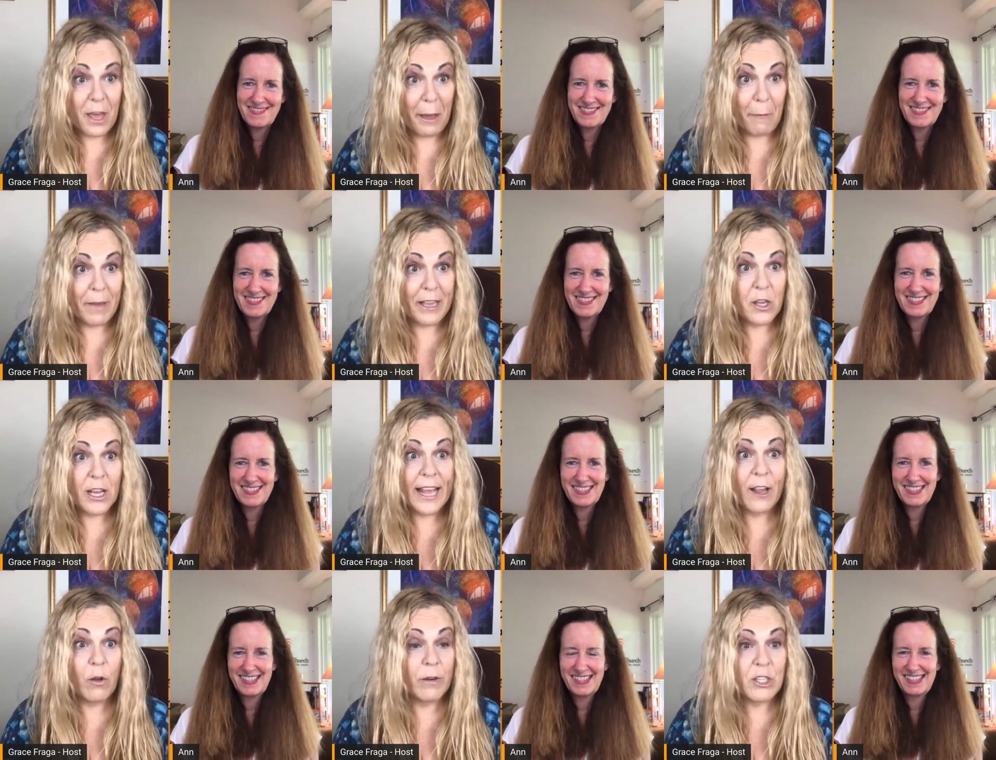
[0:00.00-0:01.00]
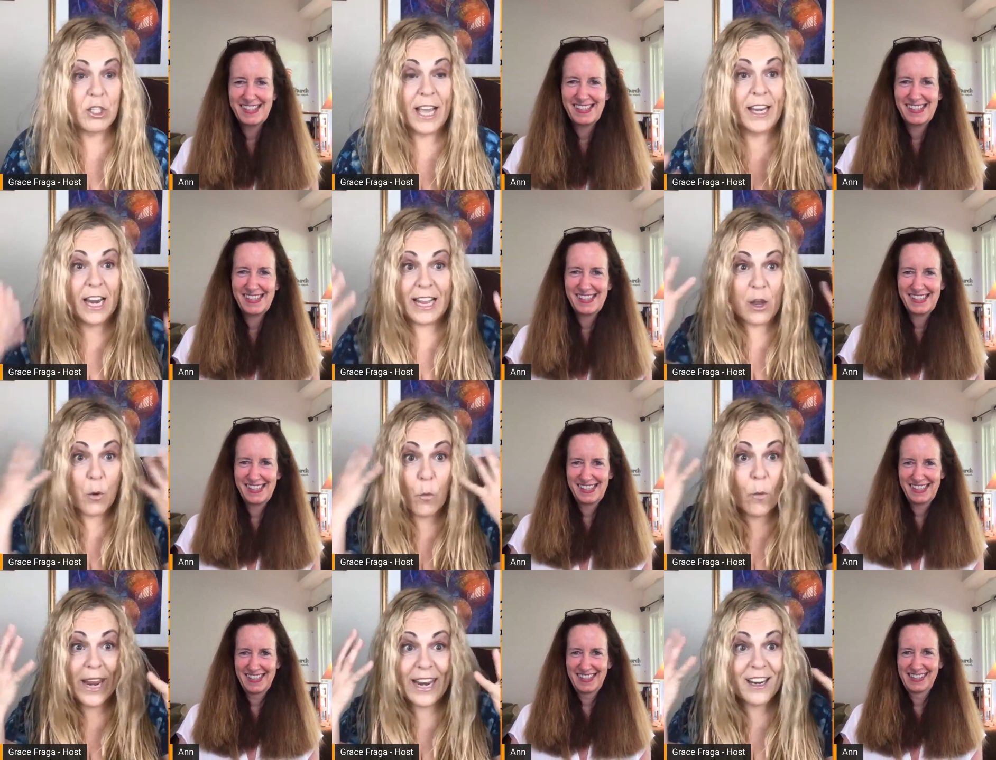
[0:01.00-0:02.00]
Speaker 1: them and you're like, holy shit! Like you
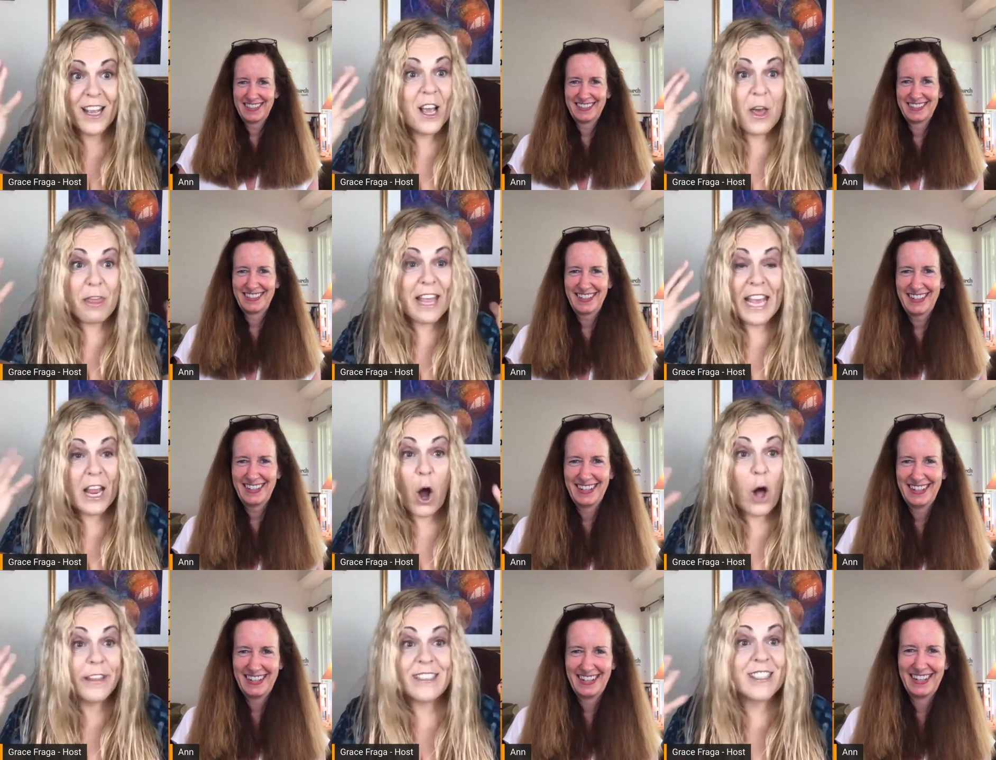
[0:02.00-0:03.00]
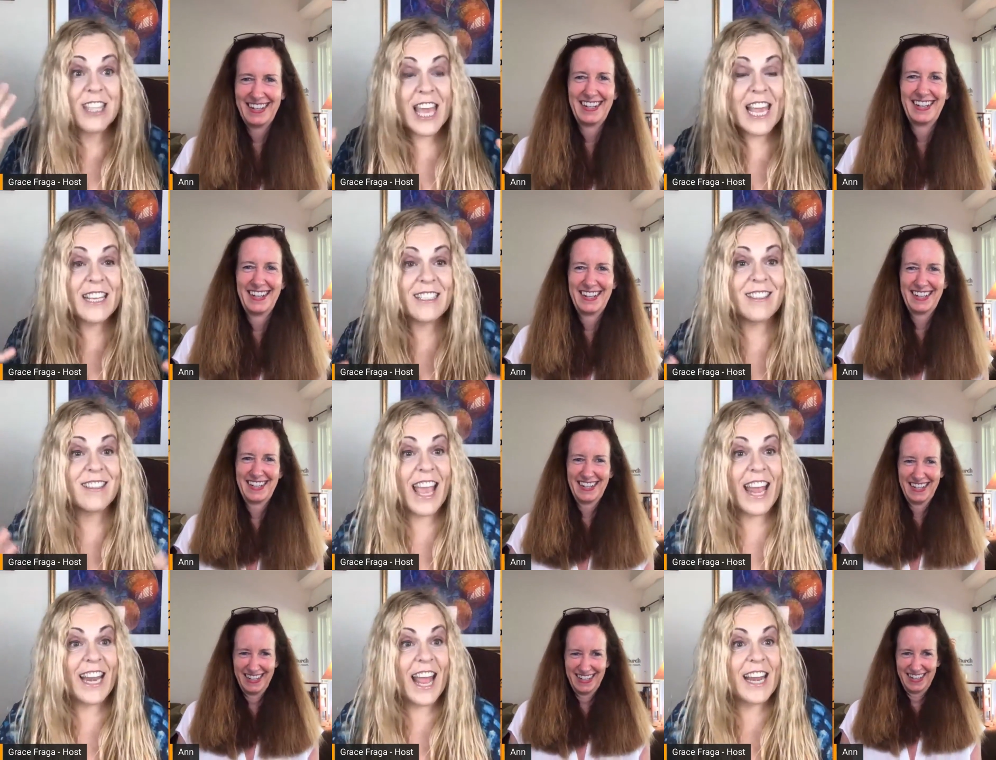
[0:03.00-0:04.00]
wait, thinking all these things,
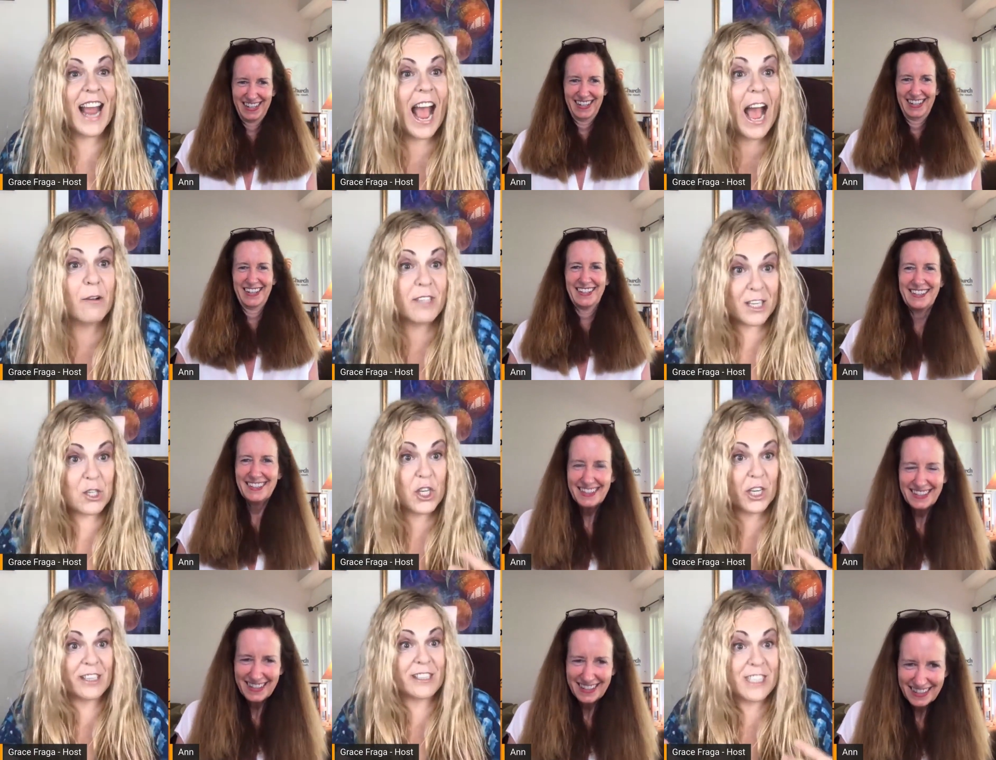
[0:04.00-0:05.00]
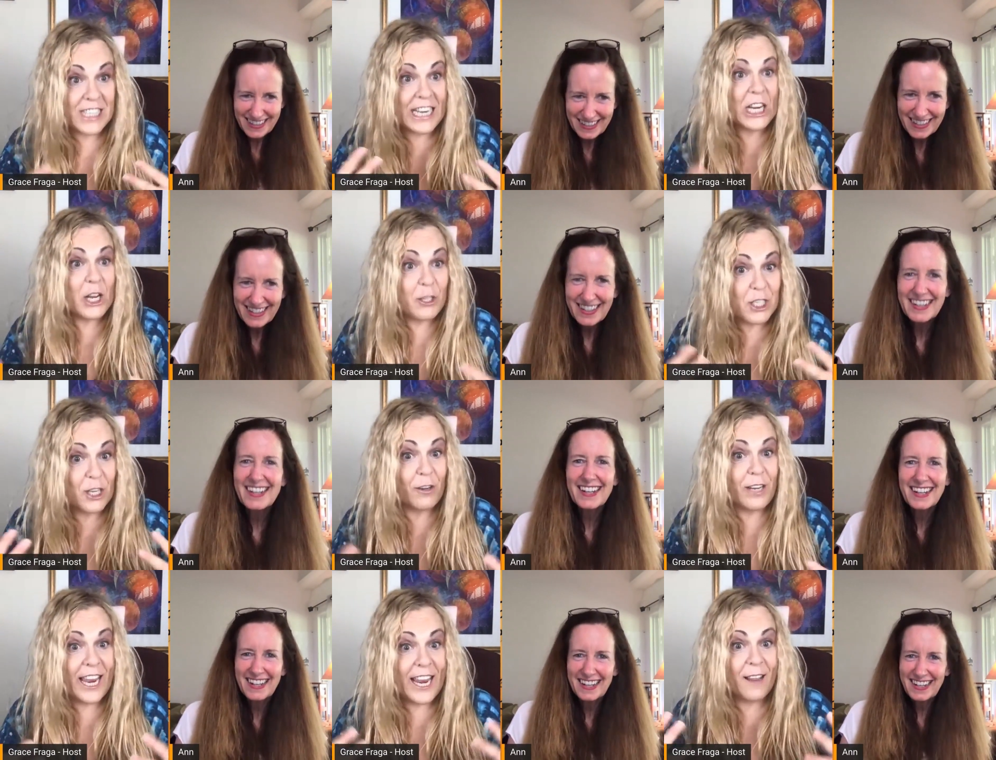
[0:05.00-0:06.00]
and and how did you continue to
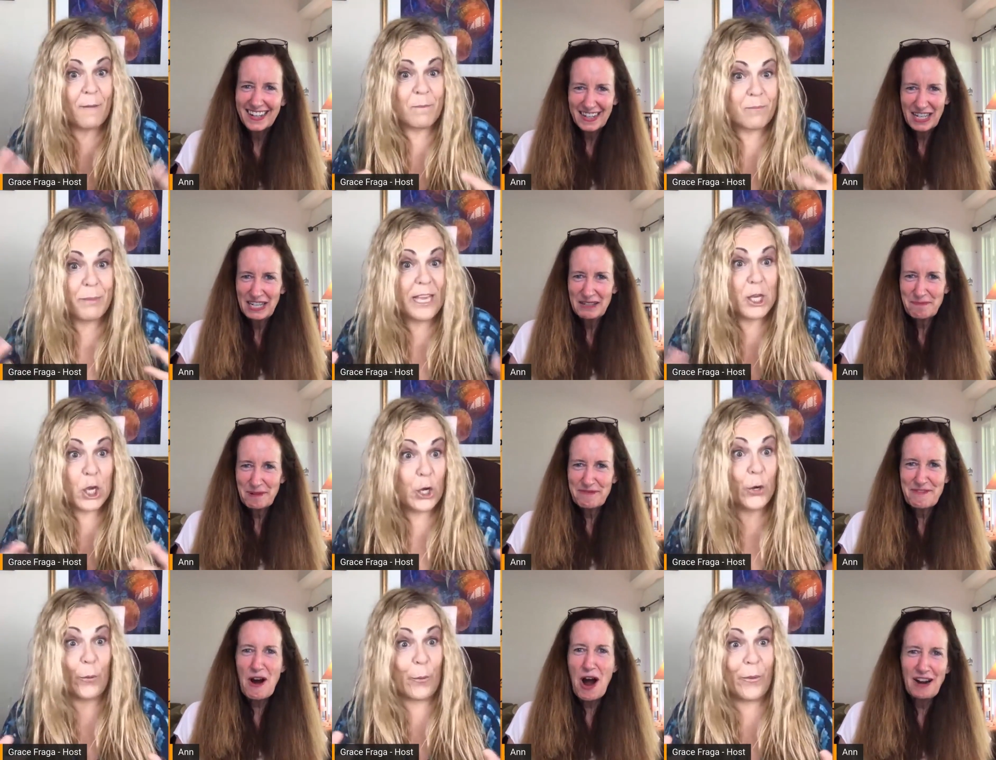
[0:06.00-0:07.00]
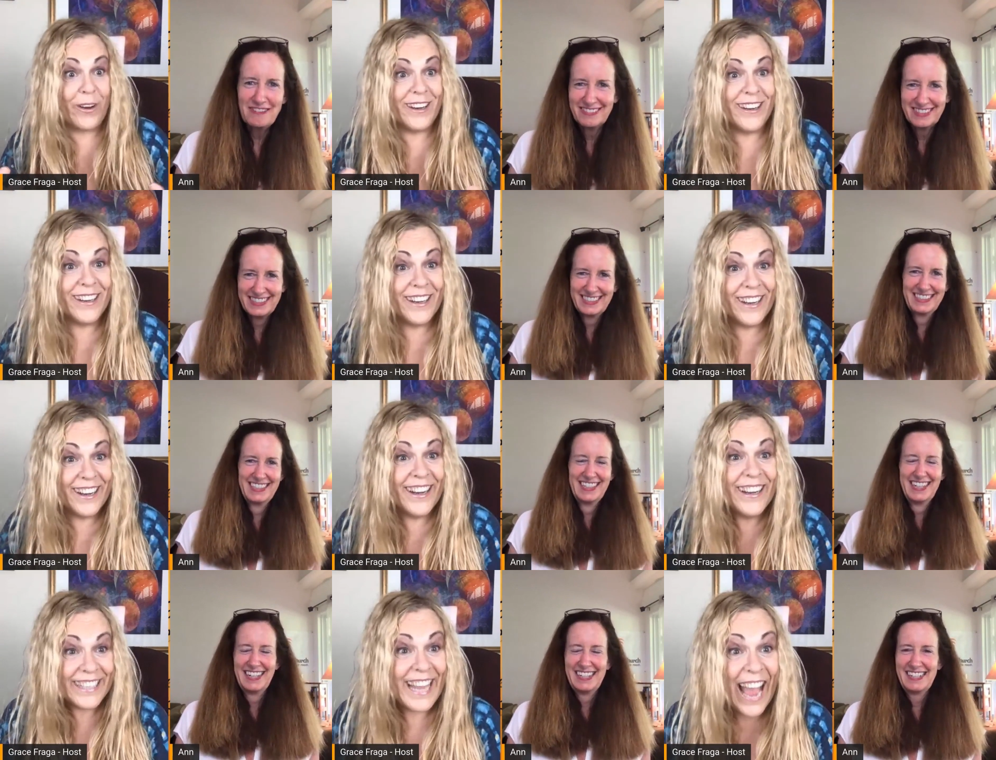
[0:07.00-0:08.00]
Speaker 2: like be you?
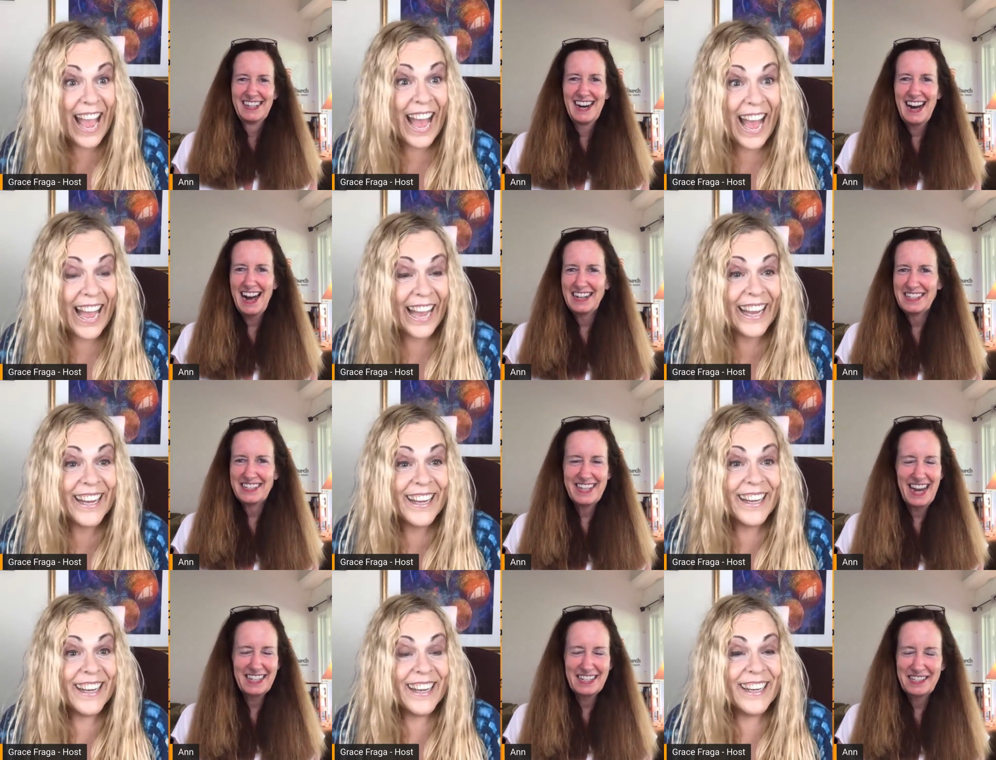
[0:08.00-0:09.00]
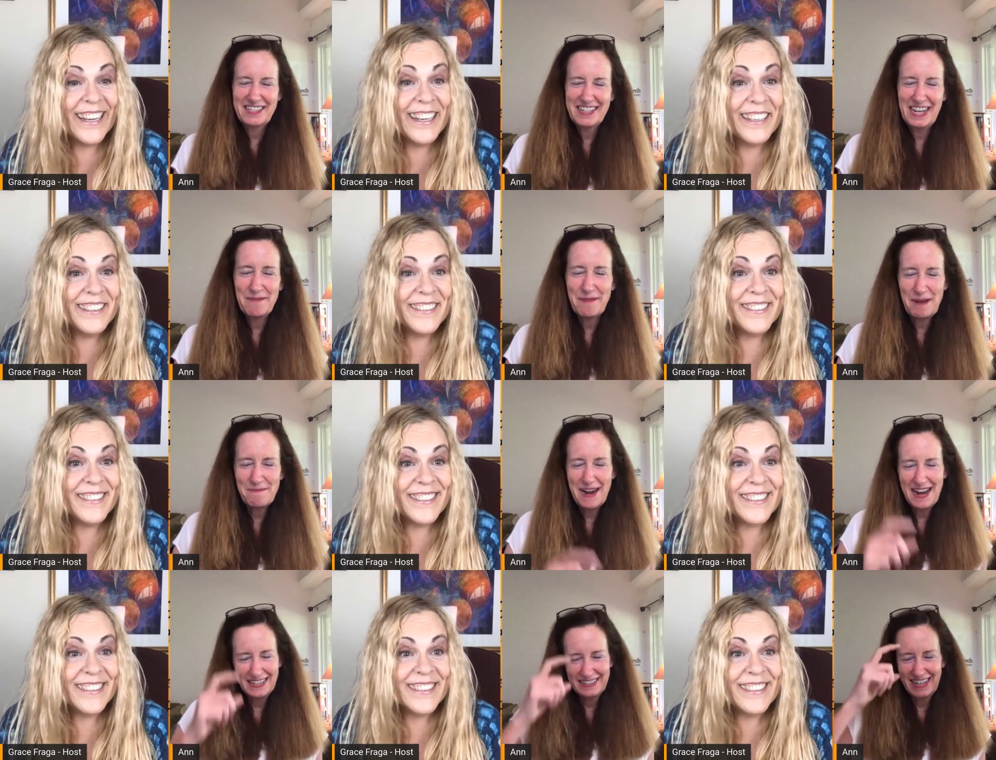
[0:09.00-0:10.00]
yeah. I just had to in my
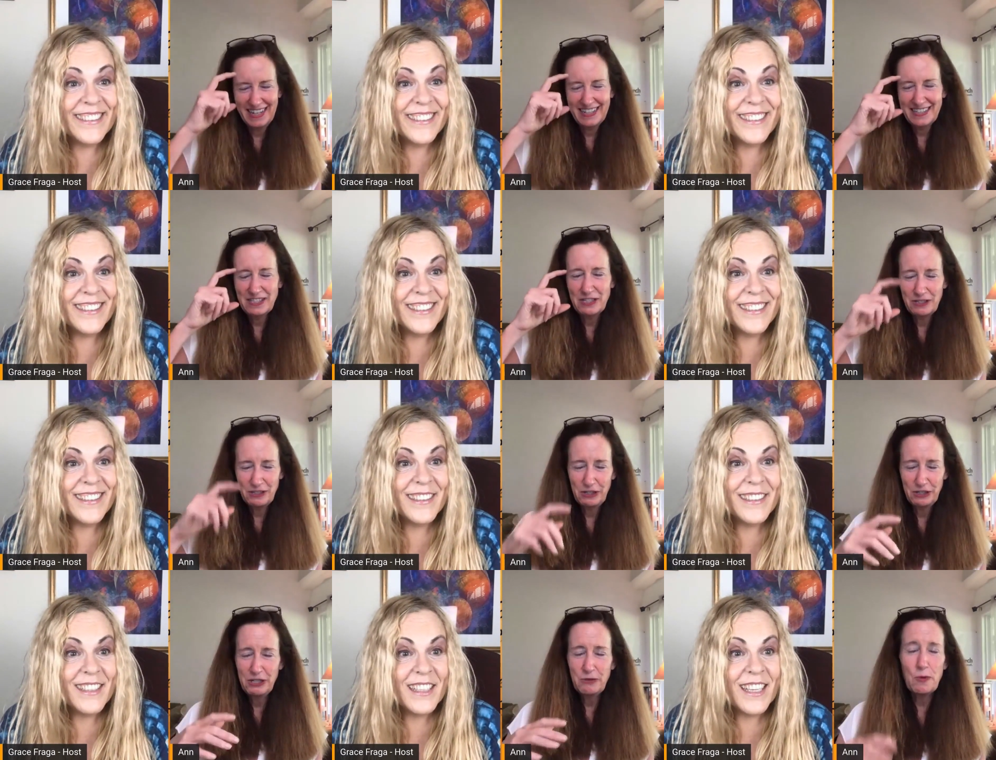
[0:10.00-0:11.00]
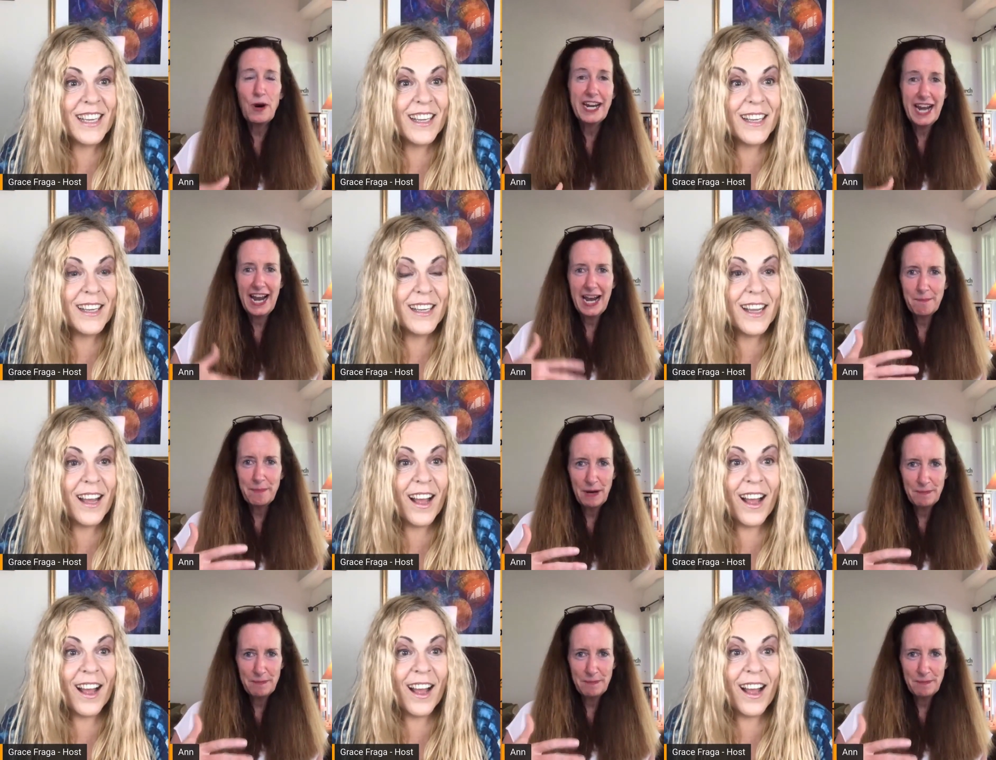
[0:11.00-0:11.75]
mind, like, because you you want to amp